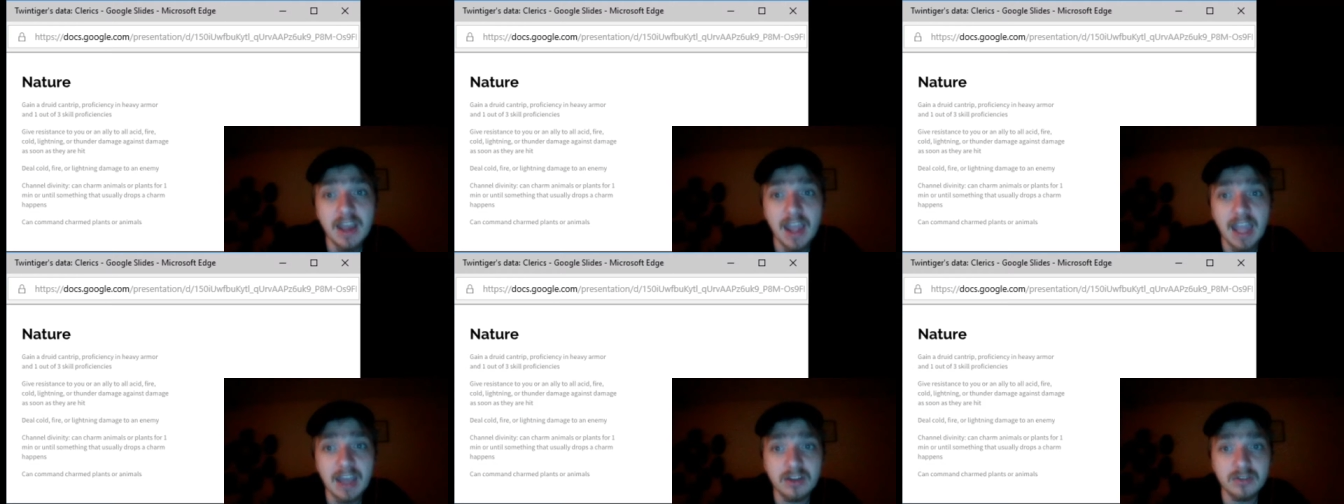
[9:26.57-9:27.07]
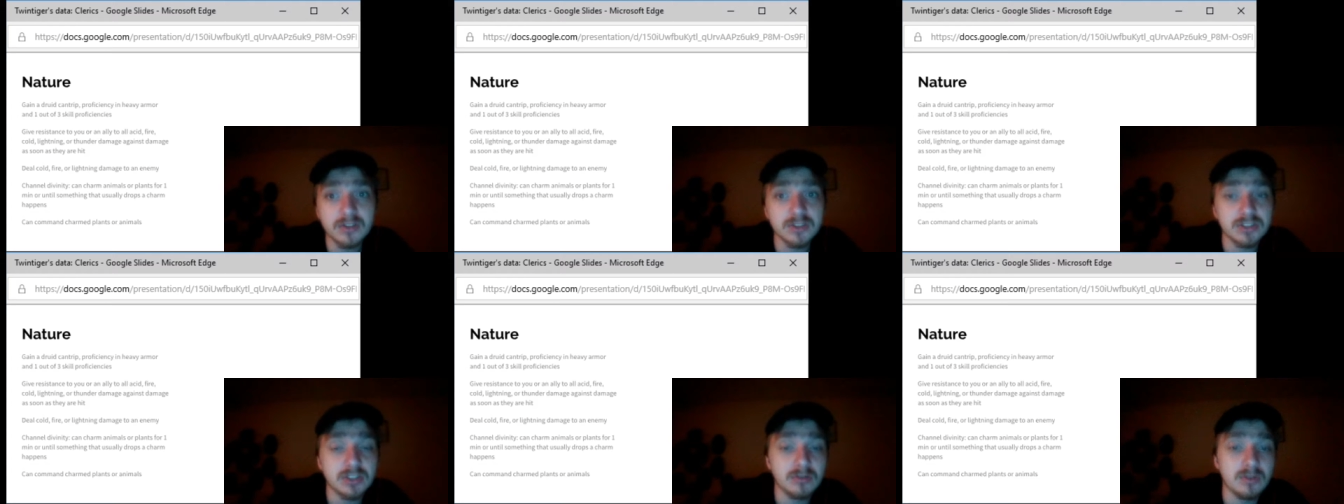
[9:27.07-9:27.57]
and
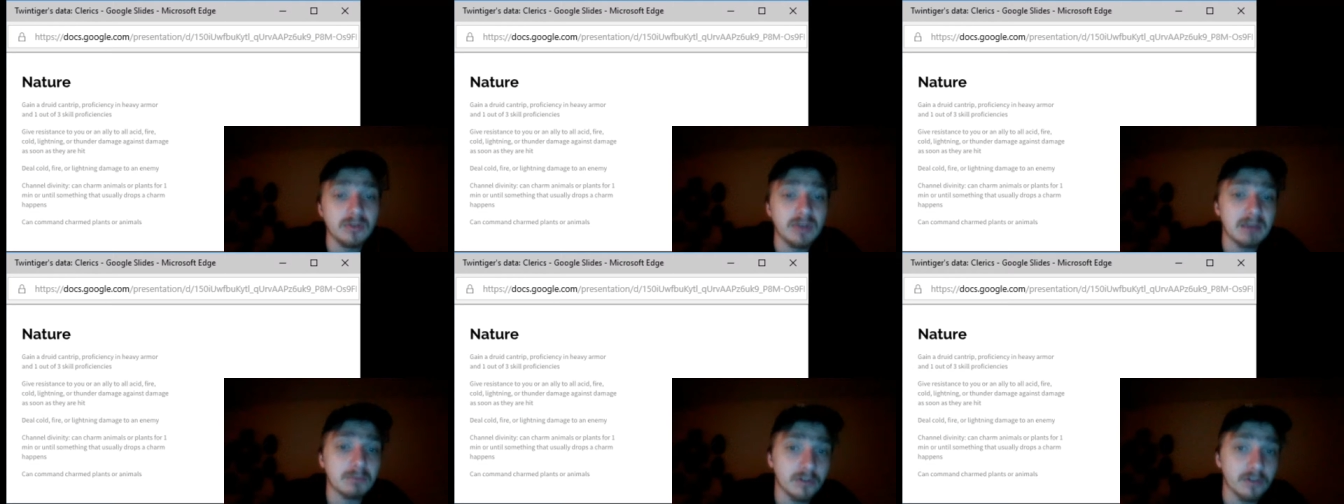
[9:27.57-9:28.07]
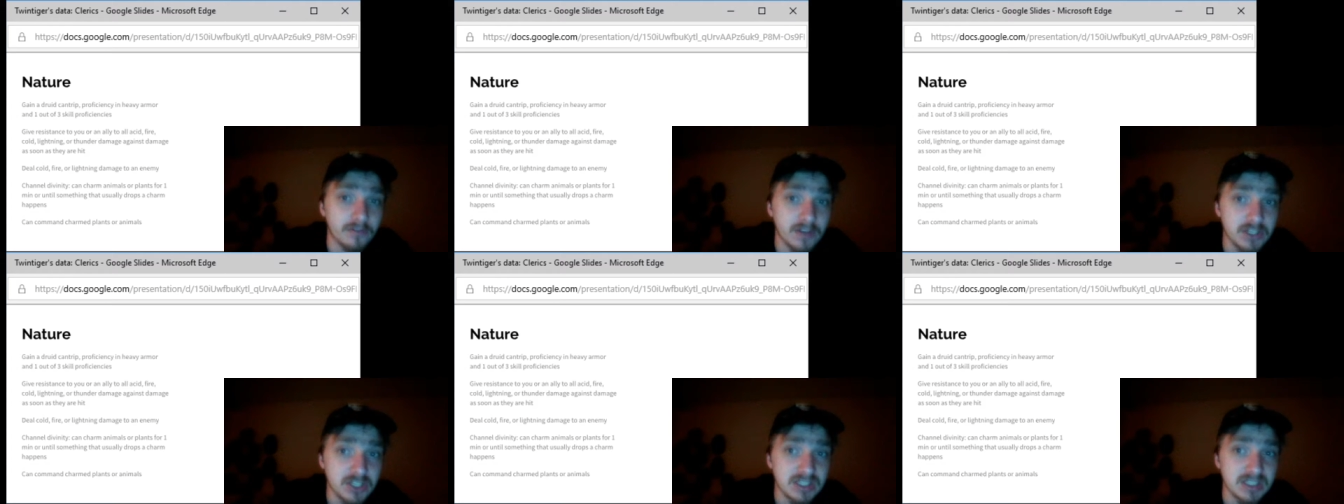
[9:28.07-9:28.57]
also you gain
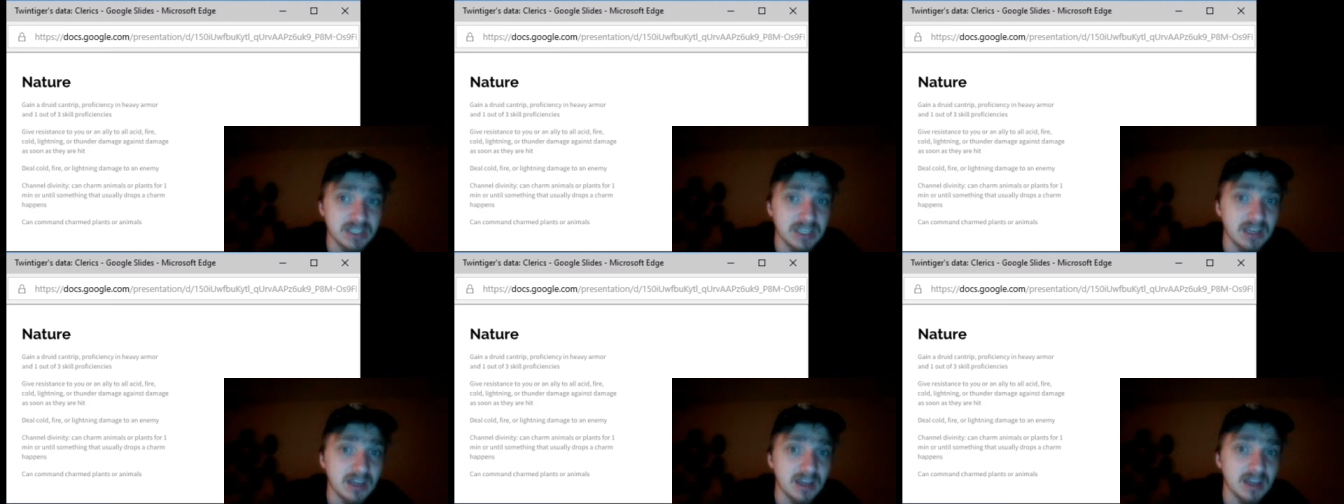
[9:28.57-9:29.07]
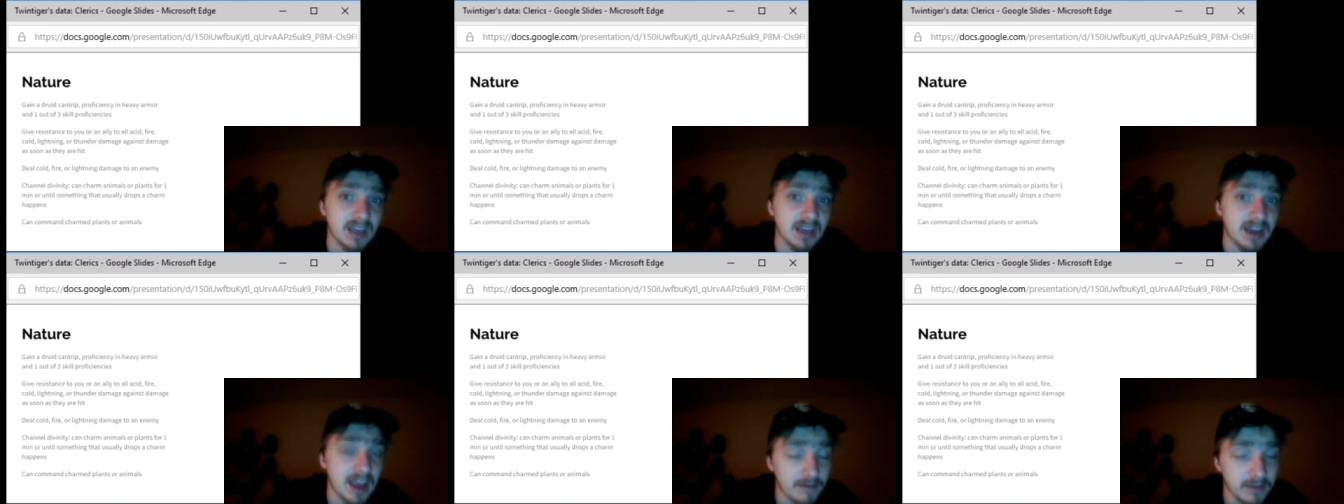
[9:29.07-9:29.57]
proficiency in
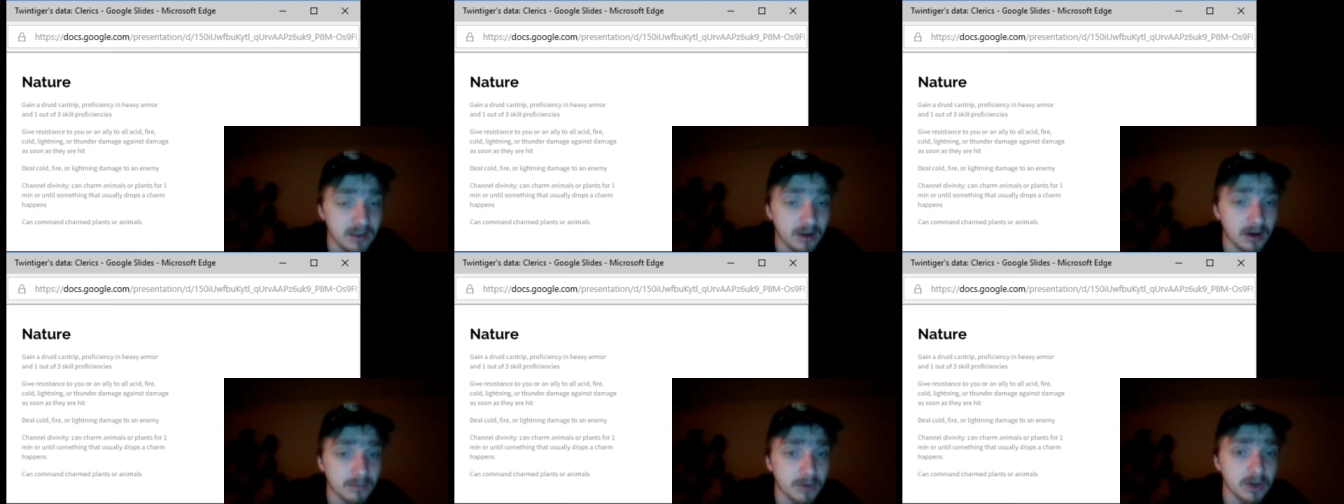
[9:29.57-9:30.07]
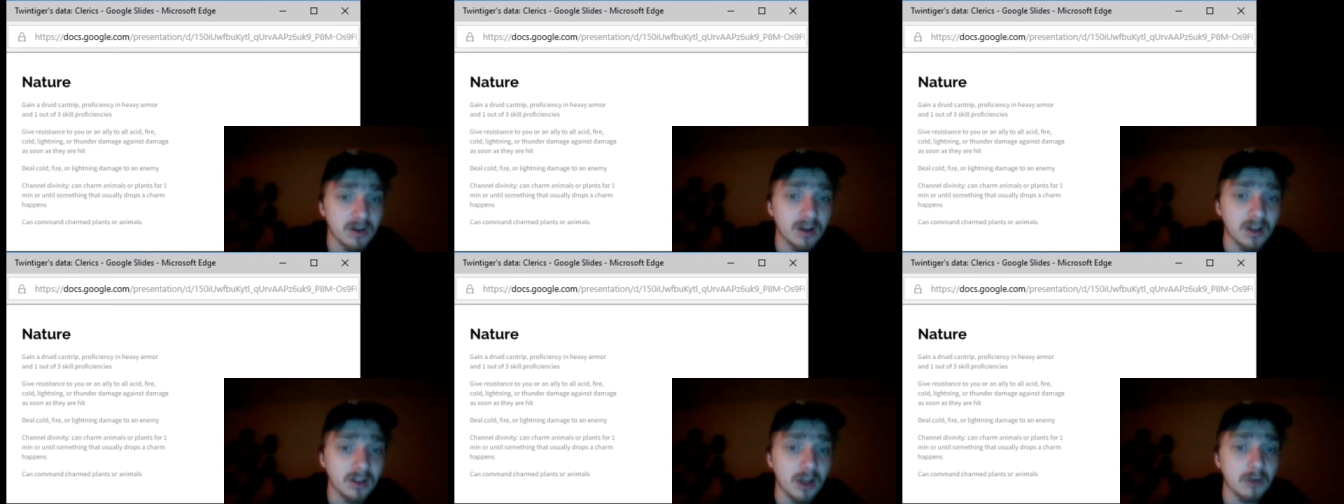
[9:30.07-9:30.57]
heavy armor
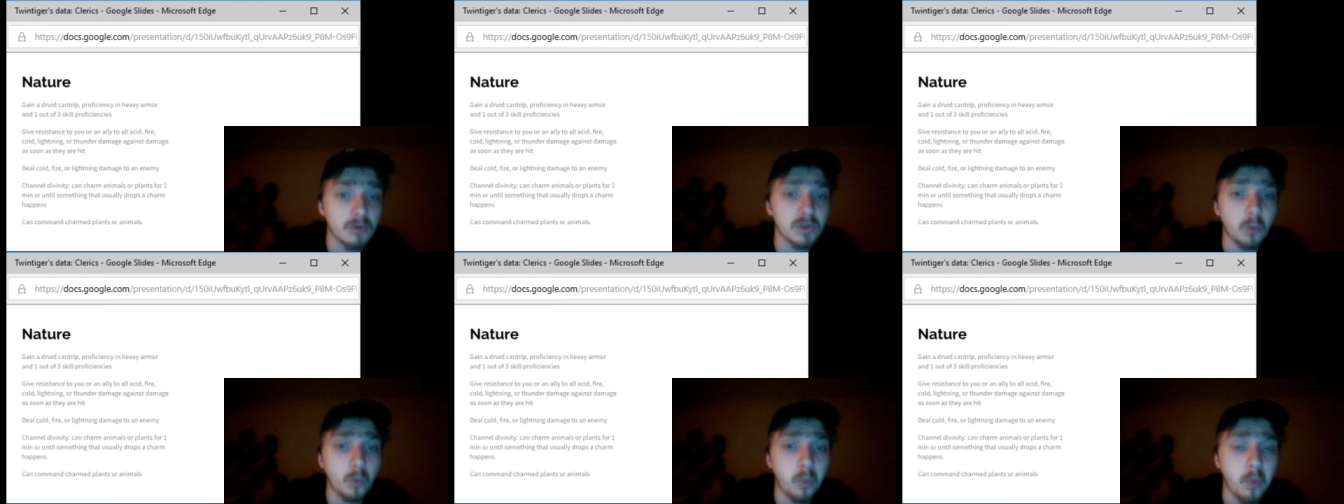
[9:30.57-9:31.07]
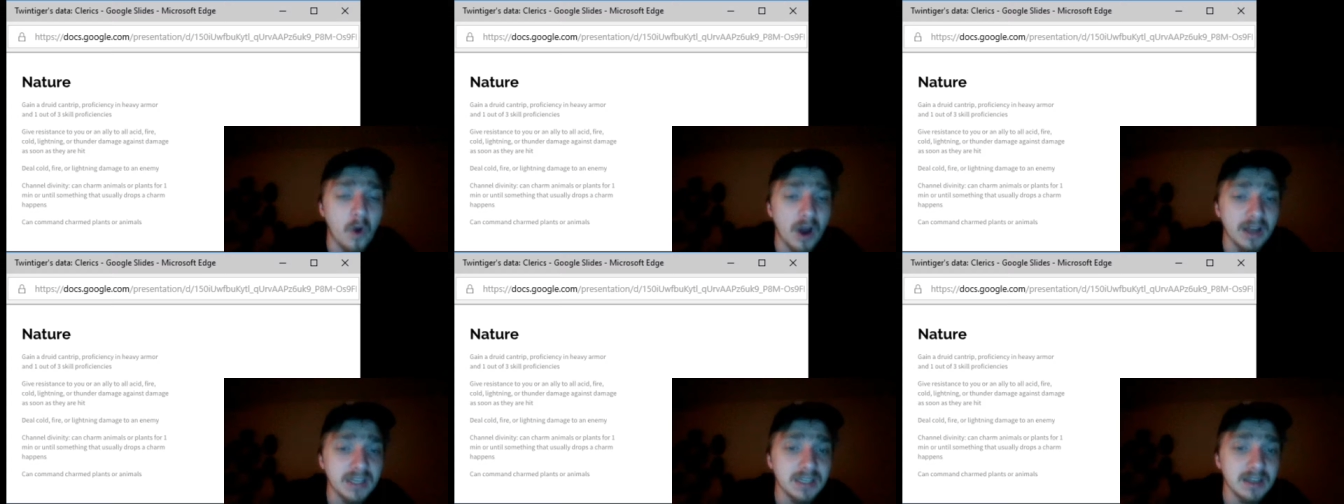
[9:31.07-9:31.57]
along with
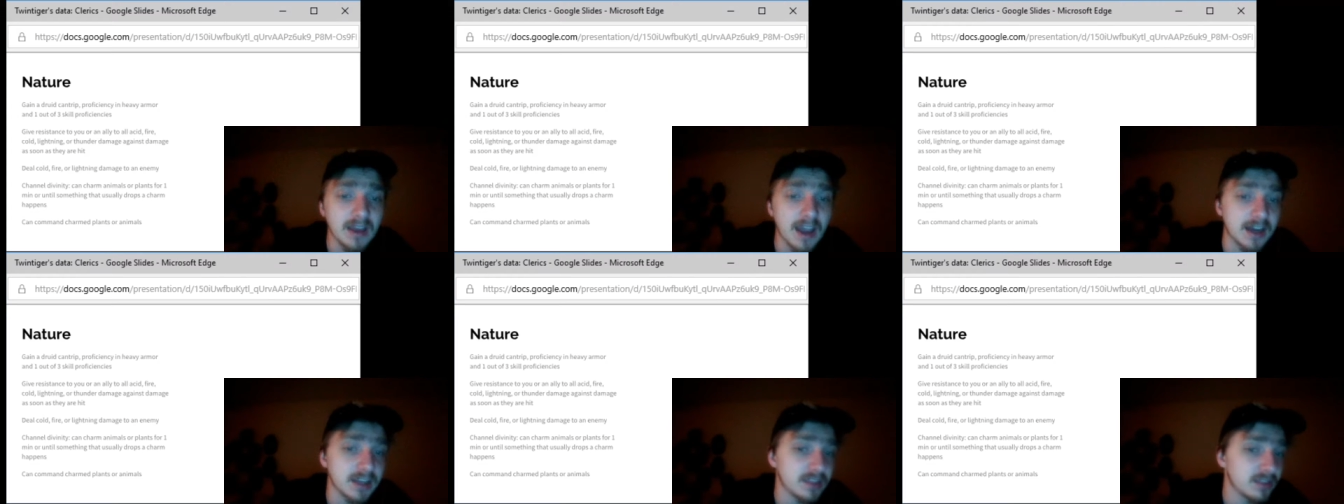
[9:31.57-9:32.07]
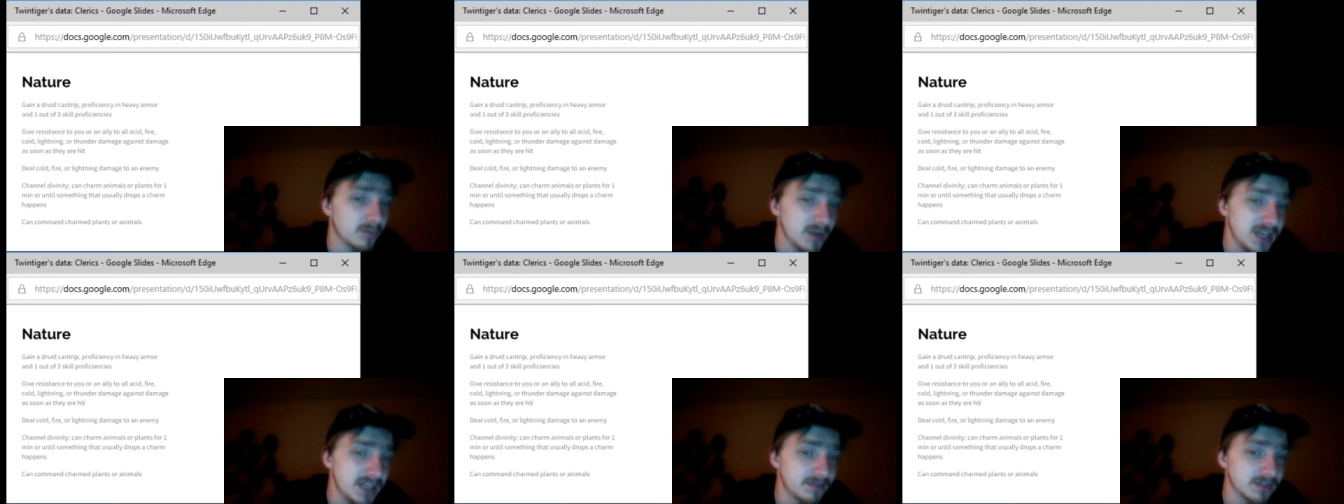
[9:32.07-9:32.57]
one out of
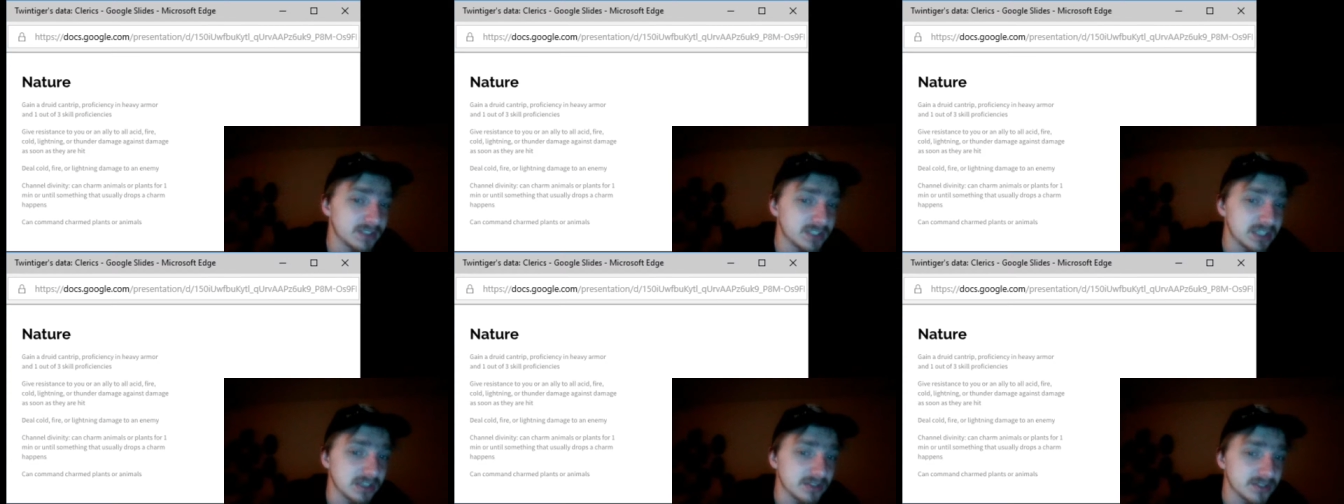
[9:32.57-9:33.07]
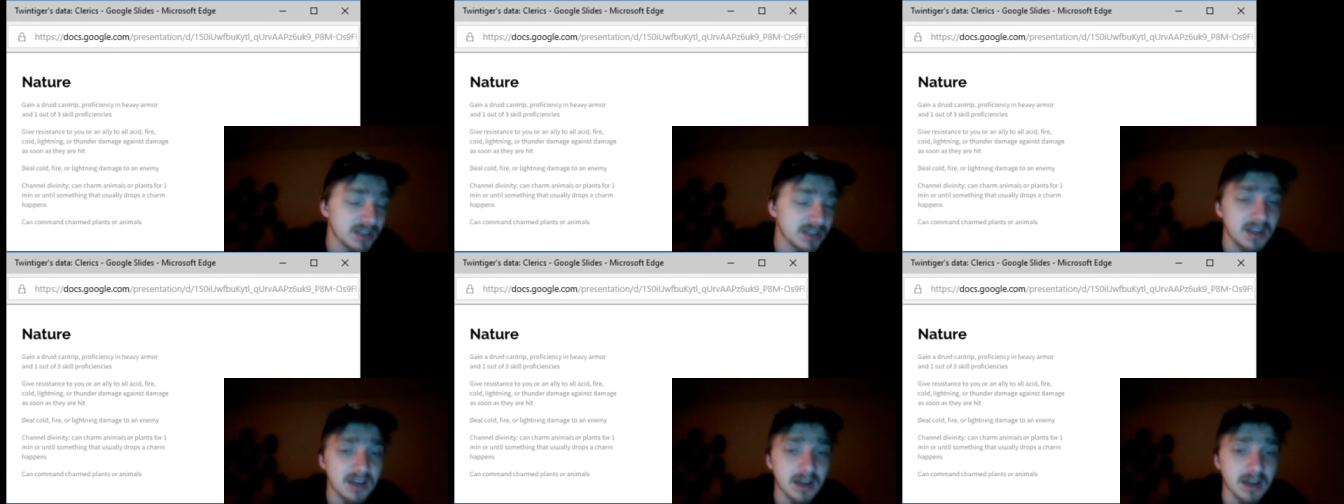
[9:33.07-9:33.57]
three different skills.
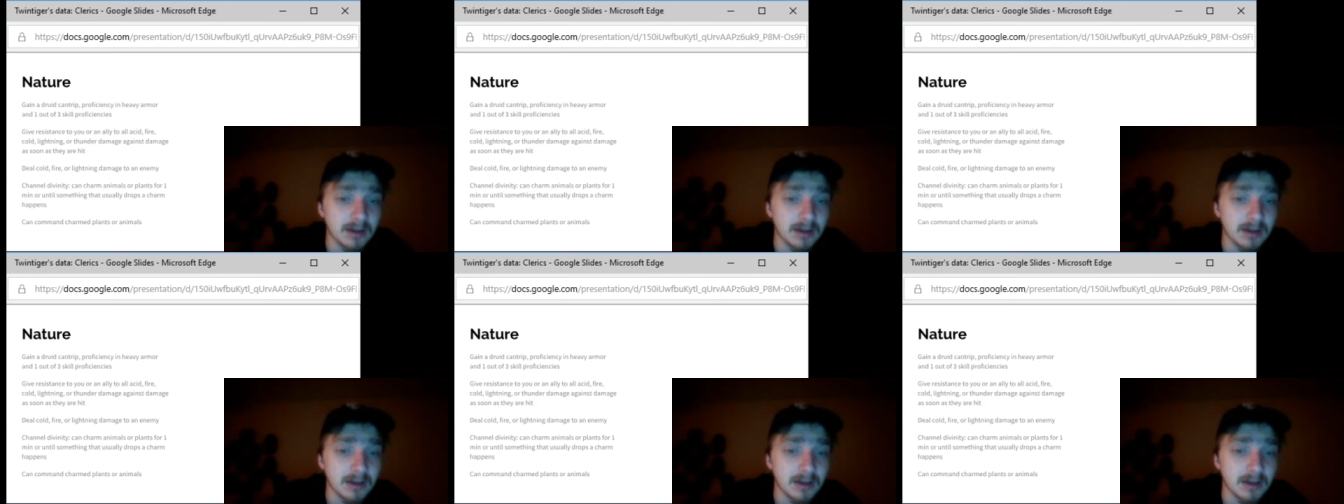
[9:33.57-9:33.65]
I